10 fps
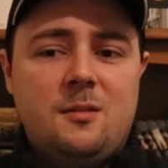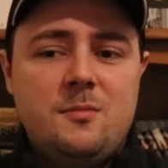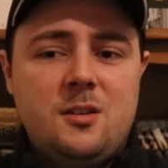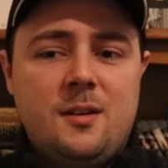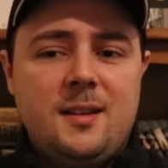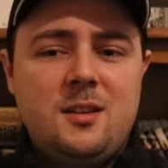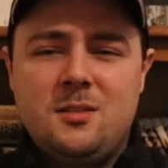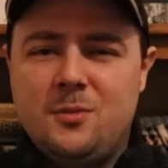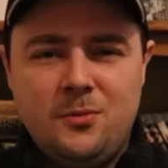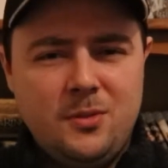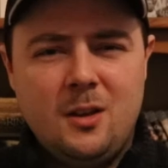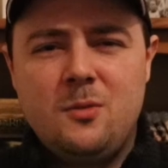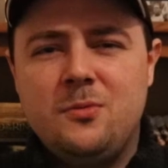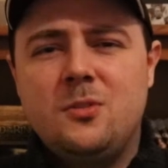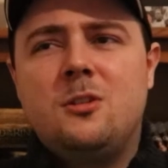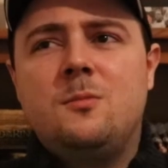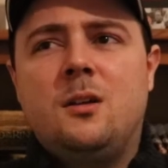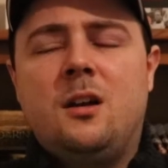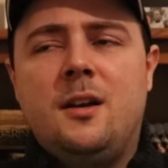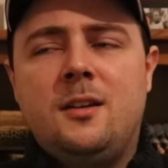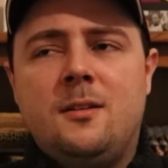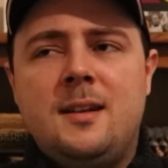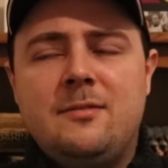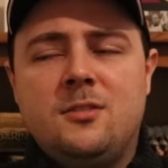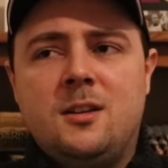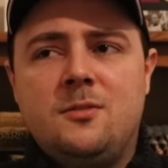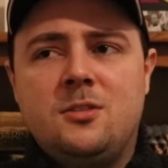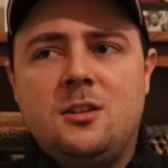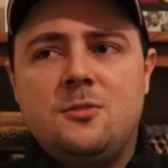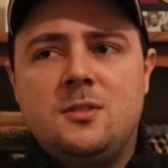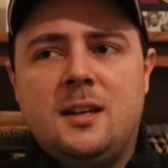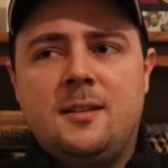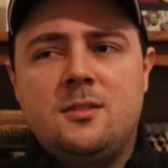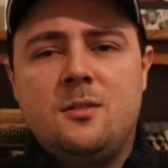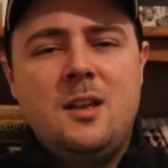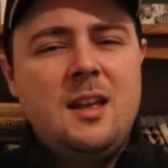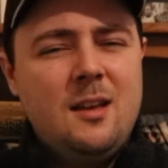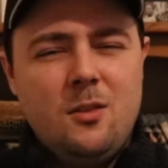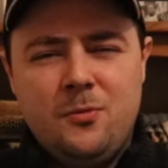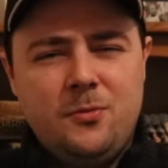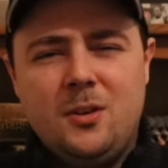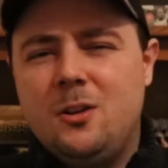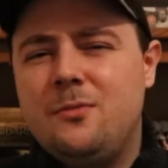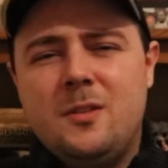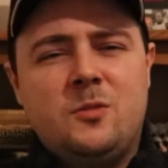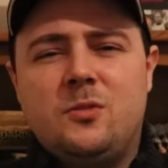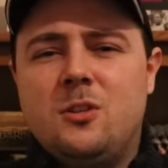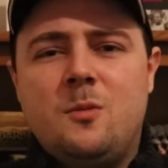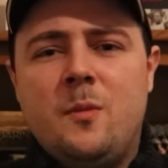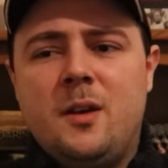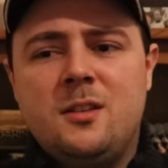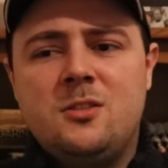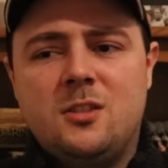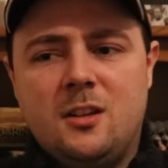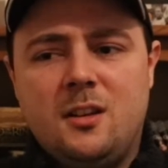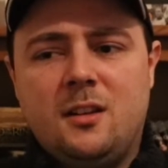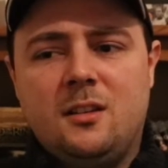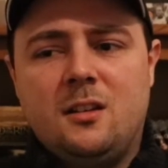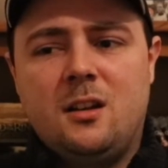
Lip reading: You know, it's a fun film. You know, it never kind of slows down. It's the flow of this film is stunning.